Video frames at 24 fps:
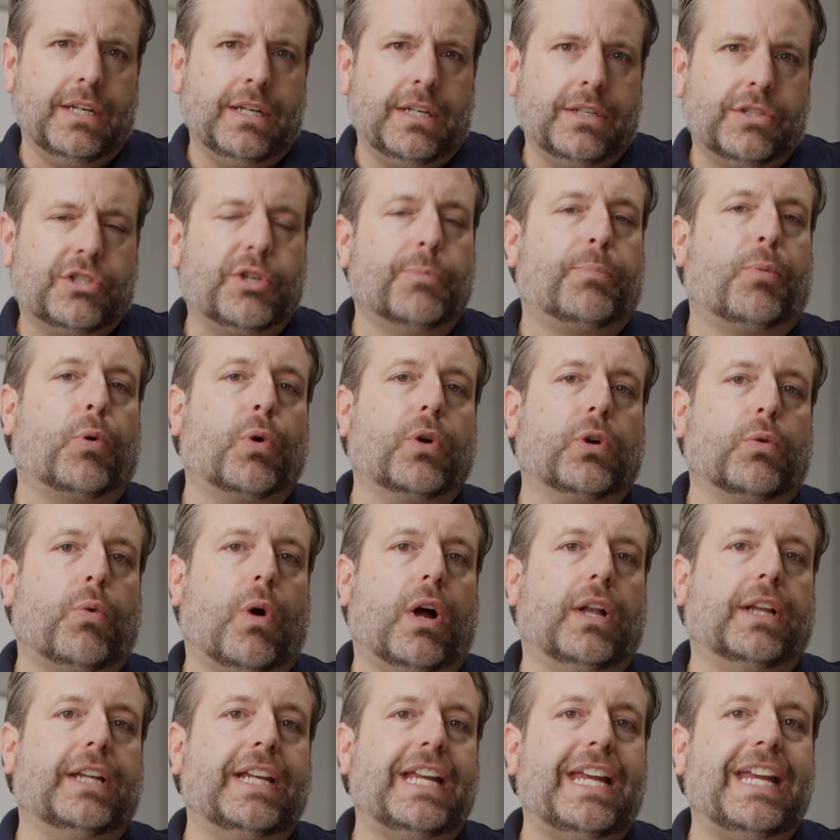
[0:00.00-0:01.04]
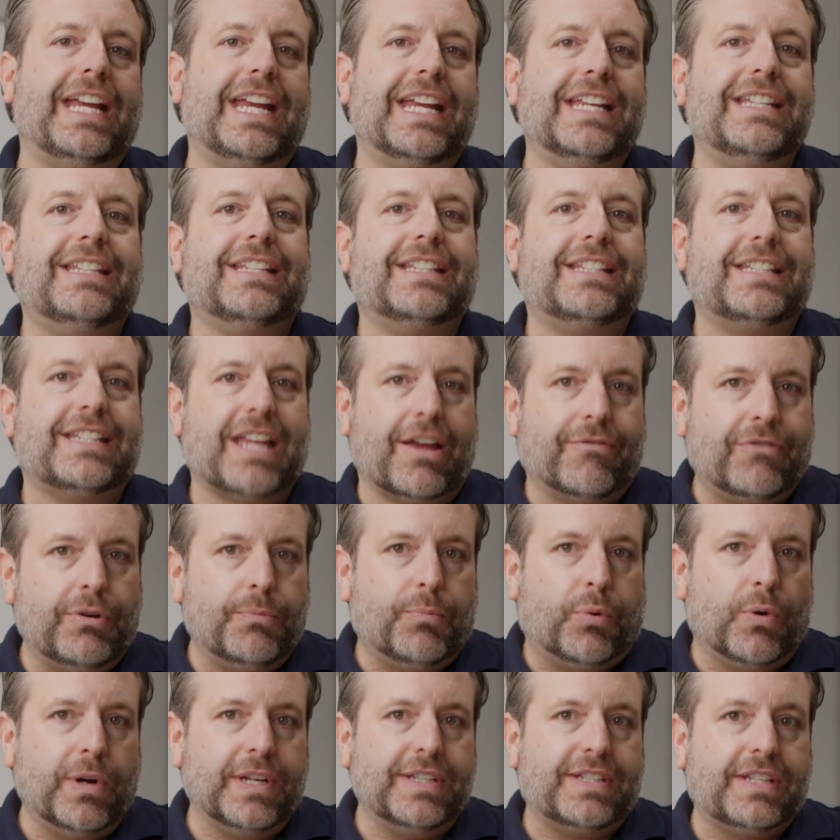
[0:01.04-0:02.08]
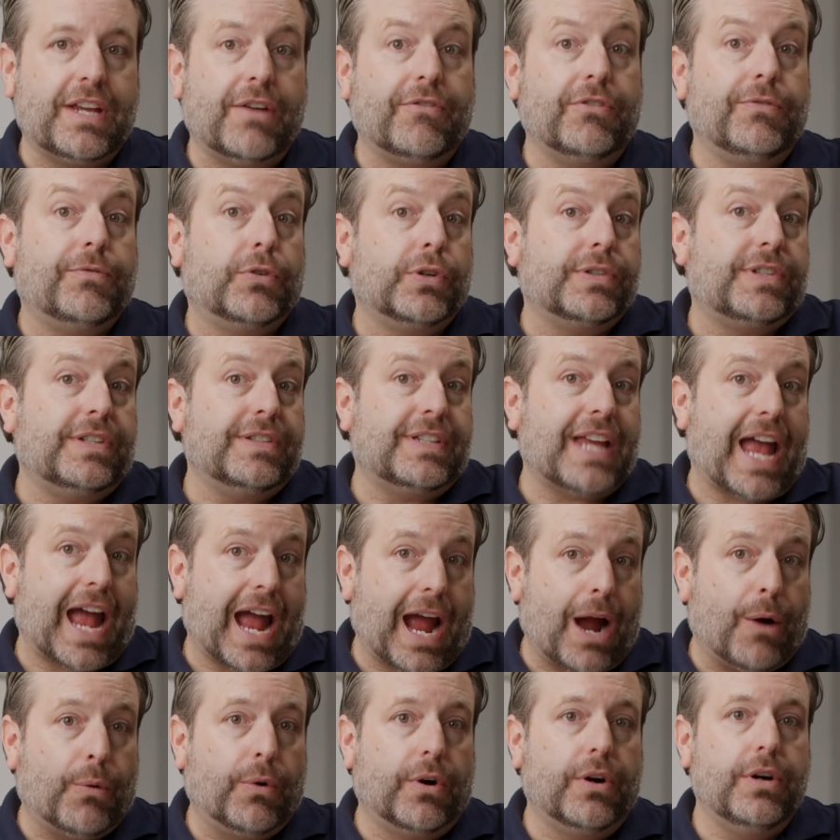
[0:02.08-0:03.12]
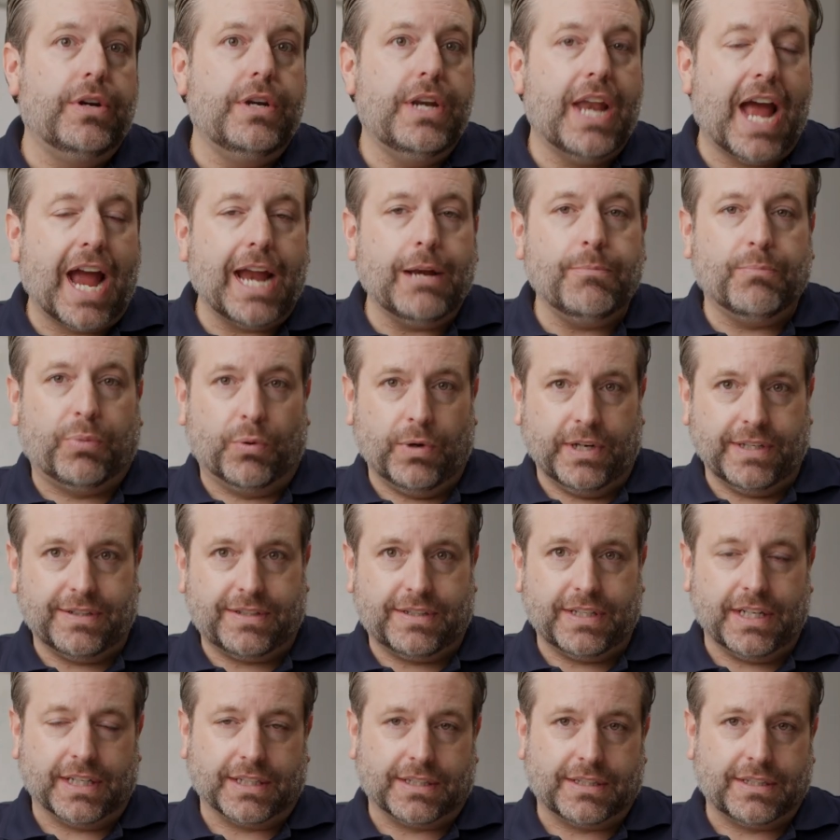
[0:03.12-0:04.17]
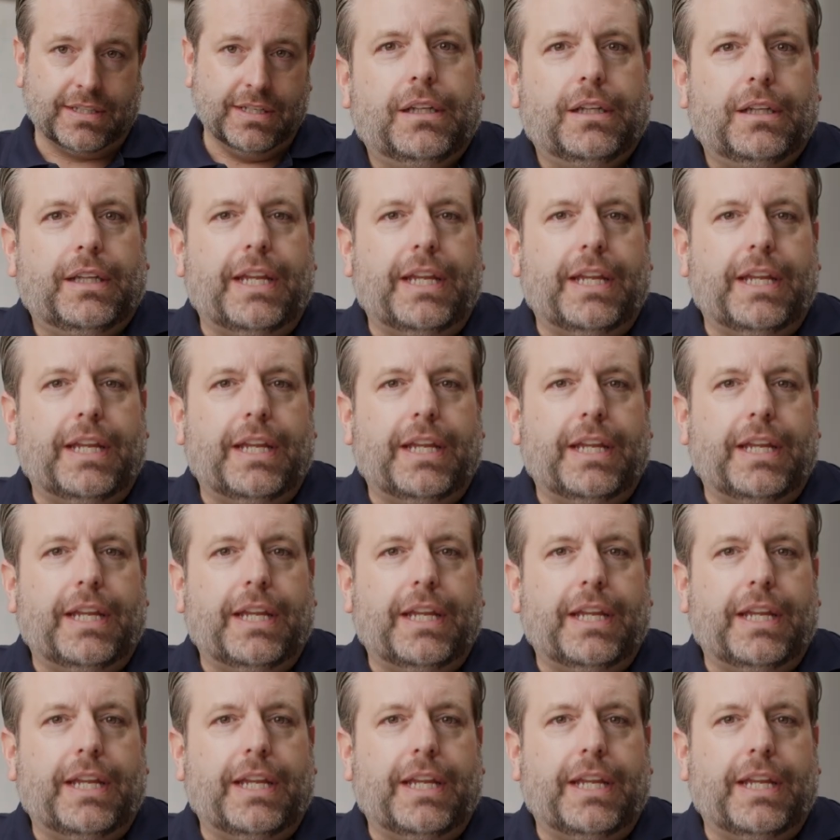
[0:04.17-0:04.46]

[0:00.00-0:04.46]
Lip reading: Support quality is 7.7 versus our 9.6.